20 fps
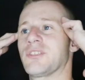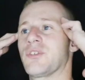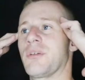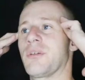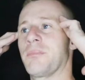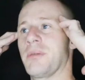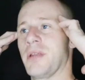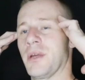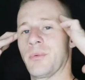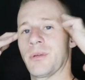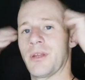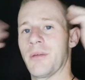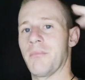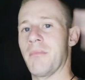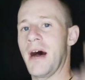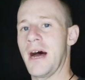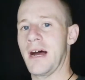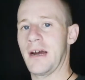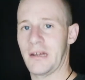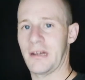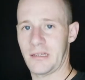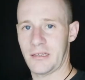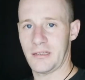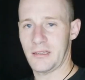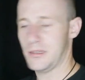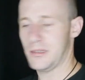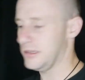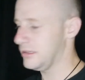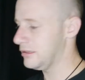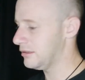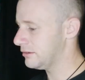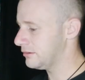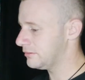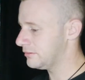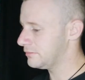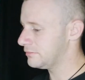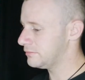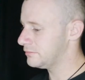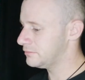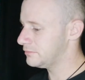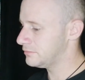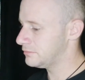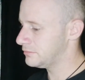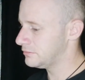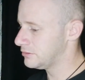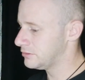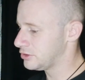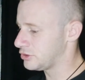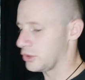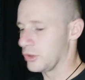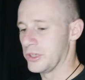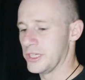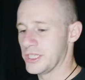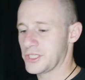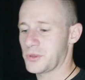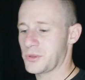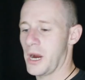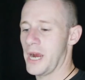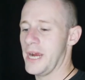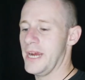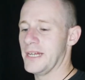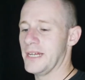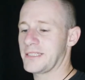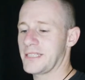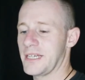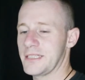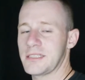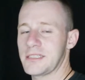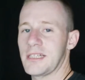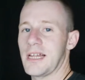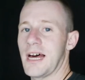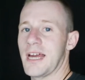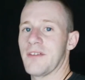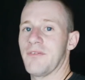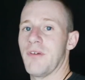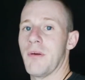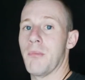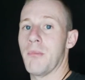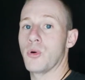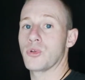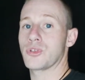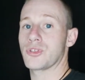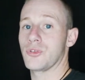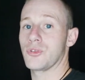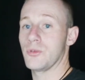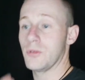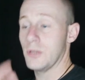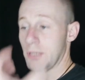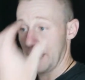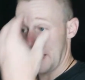going to play with the mind. So this right here takes a lot of emotional